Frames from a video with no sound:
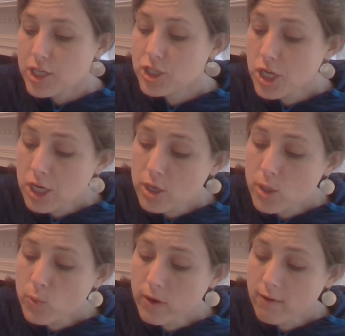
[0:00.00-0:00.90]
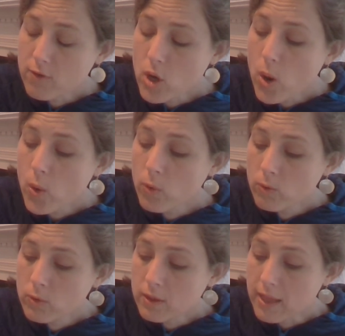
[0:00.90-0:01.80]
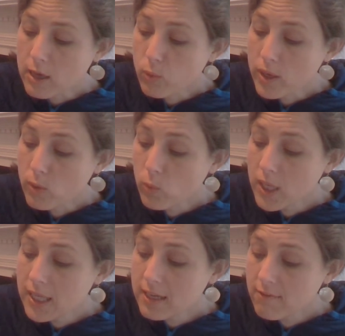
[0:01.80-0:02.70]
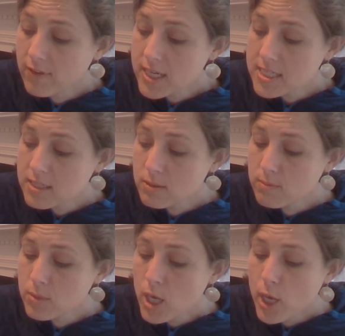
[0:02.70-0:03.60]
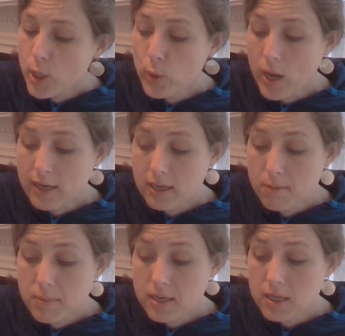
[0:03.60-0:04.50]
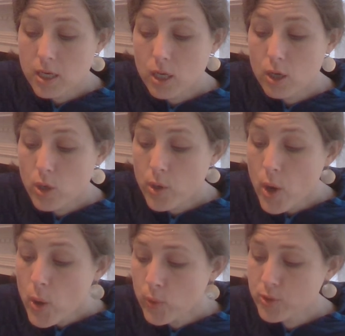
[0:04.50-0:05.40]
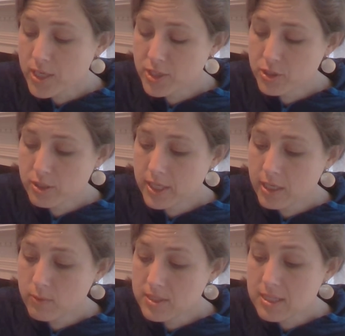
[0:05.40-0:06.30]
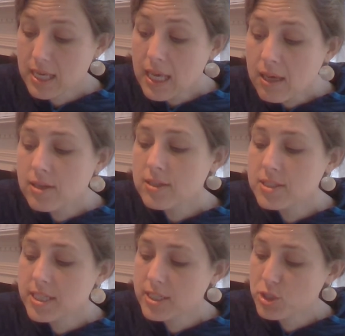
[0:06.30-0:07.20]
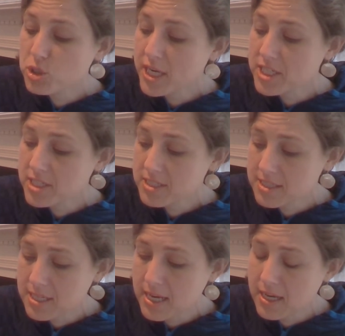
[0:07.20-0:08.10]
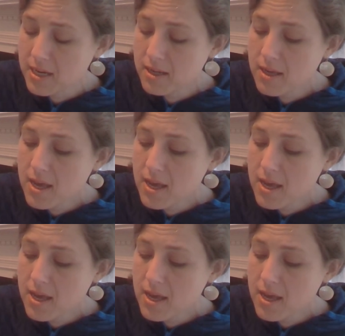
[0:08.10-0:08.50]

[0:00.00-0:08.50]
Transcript: She would have known that when a willing victim who had committed no treachery was killed in a traitor's stead,